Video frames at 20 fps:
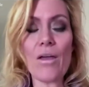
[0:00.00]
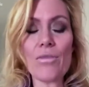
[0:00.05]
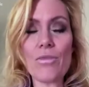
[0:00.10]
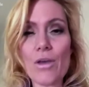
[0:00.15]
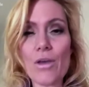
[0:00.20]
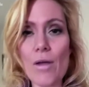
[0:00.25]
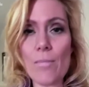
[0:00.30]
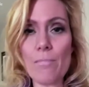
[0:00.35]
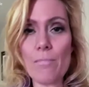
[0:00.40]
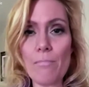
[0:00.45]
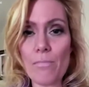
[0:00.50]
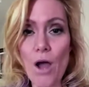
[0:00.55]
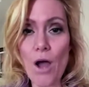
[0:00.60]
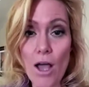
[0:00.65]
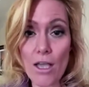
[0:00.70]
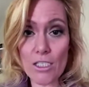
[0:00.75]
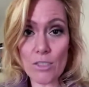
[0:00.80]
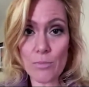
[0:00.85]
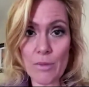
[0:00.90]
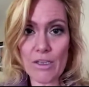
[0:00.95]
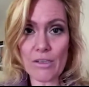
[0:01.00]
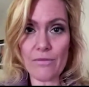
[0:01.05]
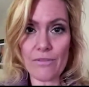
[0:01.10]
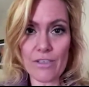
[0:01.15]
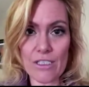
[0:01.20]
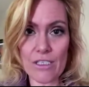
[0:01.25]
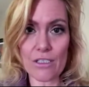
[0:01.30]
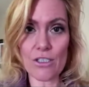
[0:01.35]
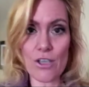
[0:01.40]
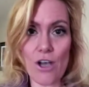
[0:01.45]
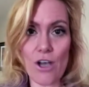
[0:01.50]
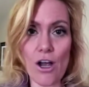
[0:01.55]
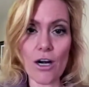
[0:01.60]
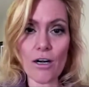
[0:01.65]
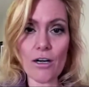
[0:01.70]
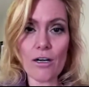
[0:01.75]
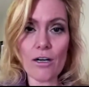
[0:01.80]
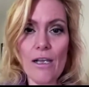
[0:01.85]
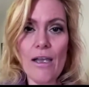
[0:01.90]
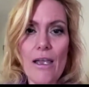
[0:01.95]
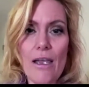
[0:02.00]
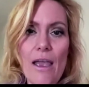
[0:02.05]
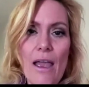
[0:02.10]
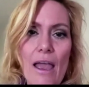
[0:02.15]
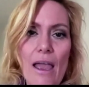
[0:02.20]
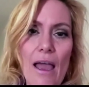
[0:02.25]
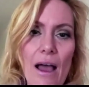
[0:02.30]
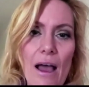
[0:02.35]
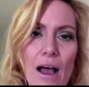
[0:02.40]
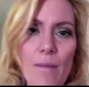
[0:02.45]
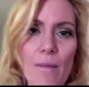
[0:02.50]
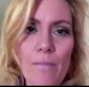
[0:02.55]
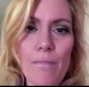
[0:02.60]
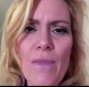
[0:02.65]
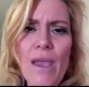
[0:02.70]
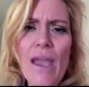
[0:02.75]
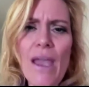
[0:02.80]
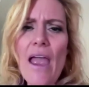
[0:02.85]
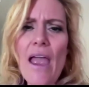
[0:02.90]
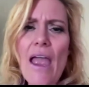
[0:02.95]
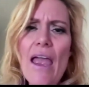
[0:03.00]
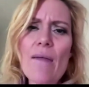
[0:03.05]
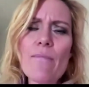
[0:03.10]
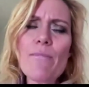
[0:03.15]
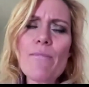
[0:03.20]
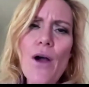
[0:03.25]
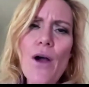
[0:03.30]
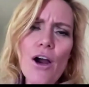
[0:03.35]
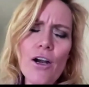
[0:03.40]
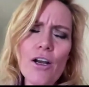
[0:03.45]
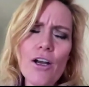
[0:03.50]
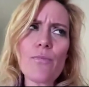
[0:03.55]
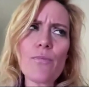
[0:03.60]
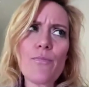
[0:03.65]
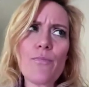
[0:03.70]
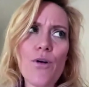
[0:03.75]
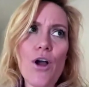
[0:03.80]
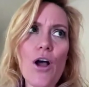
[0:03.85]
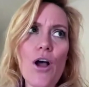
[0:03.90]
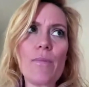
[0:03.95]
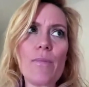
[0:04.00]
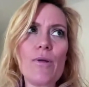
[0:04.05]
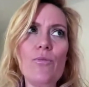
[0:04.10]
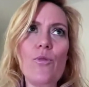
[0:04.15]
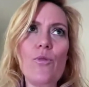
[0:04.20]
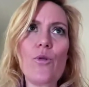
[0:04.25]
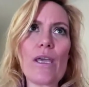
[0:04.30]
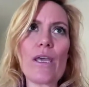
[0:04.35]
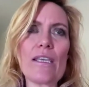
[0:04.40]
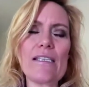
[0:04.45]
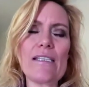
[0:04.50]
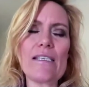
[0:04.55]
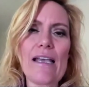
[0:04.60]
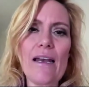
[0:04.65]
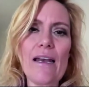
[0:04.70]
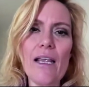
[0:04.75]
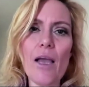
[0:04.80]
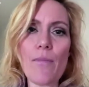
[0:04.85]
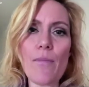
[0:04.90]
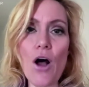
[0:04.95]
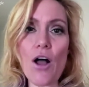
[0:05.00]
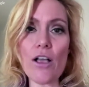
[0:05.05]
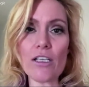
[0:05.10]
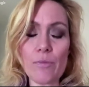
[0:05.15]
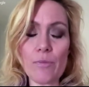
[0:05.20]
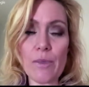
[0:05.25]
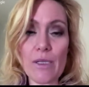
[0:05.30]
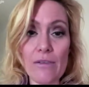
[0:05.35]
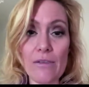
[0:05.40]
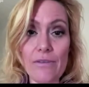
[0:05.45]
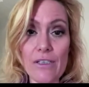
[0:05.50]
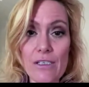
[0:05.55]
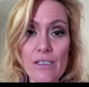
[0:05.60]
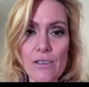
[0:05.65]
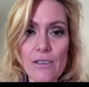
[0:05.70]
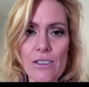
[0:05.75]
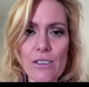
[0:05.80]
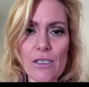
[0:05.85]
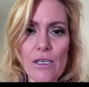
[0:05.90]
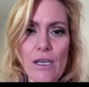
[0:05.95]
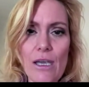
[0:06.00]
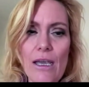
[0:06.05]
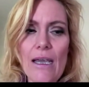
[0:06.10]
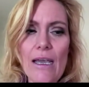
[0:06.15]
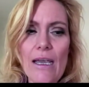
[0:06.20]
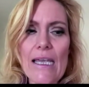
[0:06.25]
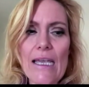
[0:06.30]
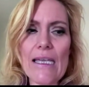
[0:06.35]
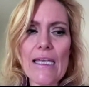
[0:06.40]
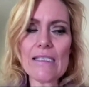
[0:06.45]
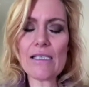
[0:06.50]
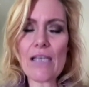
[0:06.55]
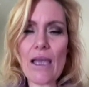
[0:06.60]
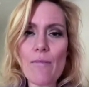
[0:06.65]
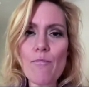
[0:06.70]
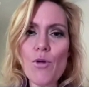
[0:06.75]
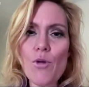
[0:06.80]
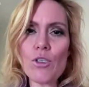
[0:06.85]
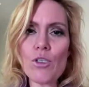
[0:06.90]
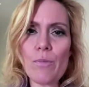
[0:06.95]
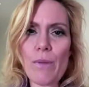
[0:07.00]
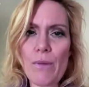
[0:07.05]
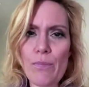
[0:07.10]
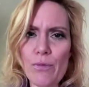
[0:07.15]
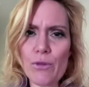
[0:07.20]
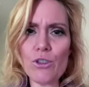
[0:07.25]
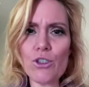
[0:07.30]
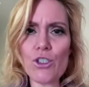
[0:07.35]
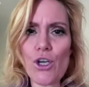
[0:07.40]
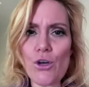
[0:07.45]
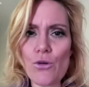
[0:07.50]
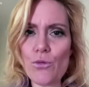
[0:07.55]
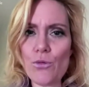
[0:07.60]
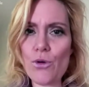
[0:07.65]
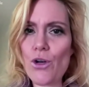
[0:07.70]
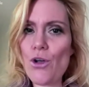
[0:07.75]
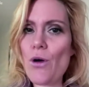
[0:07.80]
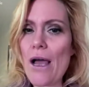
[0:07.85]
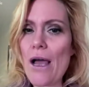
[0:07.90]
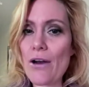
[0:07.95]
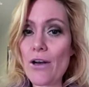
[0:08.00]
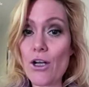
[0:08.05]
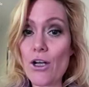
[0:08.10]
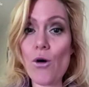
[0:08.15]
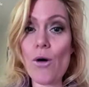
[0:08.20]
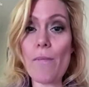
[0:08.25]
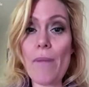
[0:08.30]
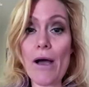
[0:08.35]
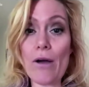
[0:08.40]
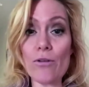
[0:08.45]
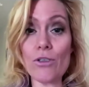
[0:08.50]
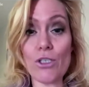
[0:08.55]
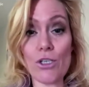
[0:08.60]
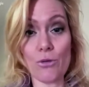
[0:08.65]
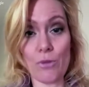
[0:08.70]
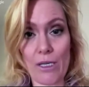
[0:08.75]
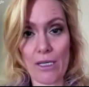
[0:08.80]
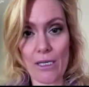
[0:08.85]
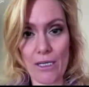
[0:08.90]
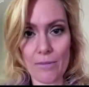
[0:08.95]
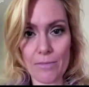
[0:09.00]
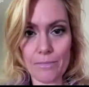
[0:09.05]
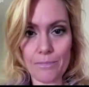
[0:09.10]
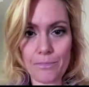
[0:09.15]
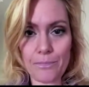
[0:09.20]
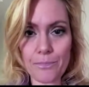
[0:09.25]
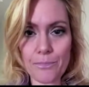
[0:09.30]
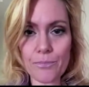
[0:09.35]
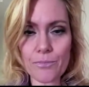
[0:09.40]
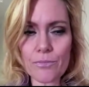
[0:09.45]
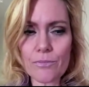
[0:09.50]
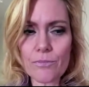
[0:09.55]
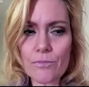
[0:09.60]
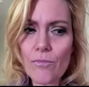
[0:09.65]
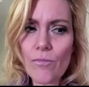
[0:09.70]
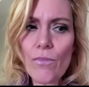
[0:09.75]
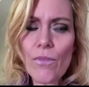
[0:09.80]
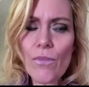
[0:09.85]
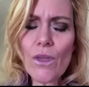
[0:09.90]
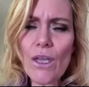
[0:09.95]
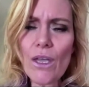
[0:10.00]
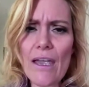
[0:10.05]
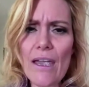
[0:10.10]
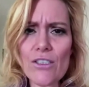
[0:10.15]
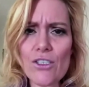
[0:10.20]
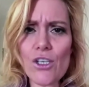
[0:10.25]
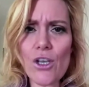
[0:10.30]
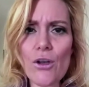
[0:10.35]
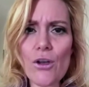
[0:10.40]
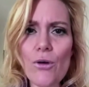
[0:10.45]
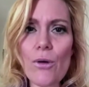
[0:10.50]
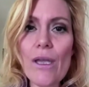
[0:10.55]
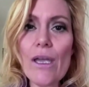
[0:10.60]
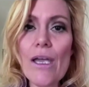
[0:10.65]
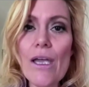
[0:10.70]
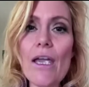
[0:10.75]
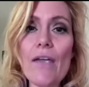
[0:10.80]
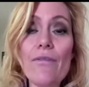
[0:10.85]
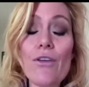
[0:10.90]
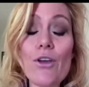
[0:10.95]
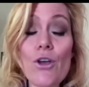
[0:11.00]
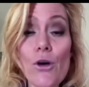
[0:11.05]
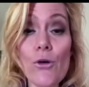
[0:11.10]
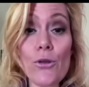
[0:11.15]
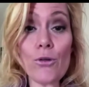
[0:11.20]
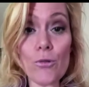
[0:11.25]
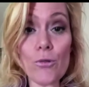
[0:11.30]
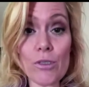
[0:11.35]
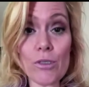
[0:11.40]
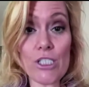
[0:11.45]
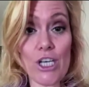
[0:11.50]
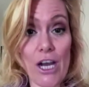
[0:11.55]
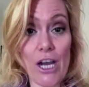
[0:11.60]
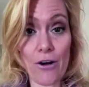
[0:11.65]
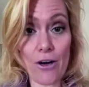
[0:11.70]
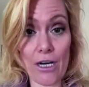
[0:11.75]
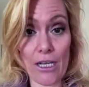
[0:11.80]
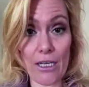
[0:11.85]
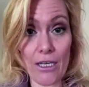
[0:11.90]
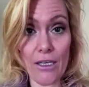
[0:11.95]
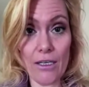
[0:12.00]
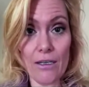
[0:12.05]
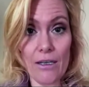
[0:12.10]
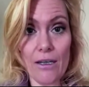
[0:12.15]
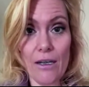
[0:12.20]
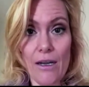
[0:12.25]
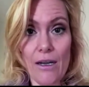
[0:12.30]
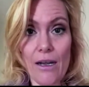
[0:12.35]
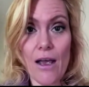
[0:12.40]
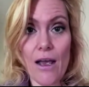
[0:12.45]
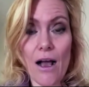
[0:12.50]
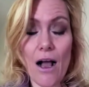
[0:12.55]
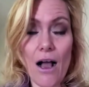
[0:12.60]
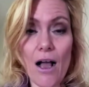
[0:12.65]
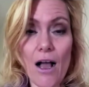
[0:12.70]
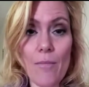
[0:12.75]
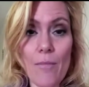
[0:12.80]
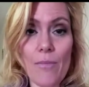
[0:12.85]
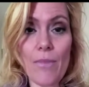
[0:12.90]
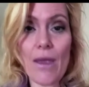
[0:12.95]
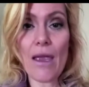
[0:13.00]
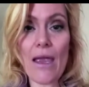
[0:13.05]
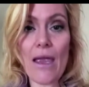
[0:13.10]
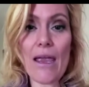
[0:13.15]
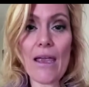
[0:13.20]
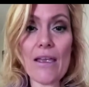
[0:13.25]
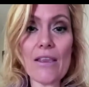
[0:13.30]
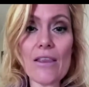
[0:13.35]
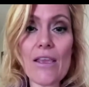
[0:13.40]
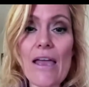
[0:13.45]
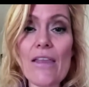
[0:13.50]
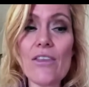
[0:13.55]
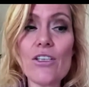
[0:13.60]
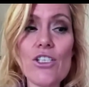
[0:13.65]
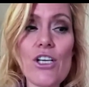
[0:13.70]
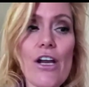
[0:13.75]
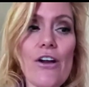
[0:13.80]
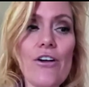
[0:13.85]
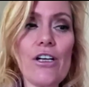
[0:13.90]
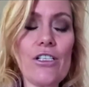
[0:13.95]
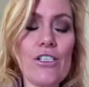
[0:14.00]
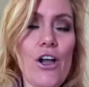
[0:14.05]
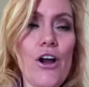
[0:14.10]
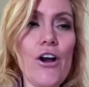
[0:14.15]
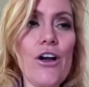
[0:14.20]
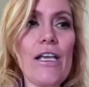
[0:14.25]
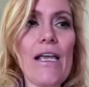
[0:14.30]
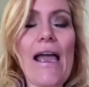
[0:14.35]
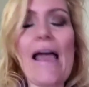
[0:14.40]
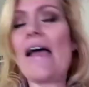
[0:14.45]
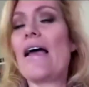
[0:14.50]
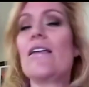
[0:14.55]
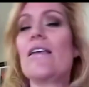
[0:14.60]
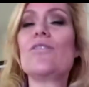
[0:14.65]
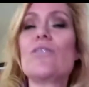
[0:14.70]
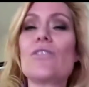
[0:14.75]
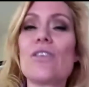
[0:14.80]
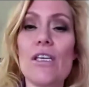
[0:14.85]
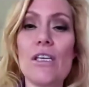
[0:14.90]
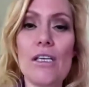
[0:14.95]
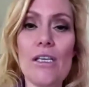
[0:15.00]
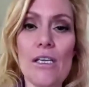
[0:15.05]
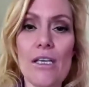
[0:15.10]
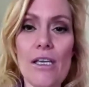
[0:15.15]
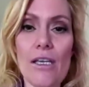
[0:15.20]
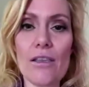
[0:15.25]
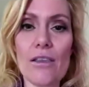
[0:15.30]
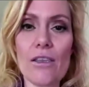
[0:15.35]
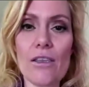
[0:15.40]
the hospital visits are. And part of the problem with setting up hospital visits is that most people don't know how to go about doing it. And so if you go through a charity, and the charities already has the,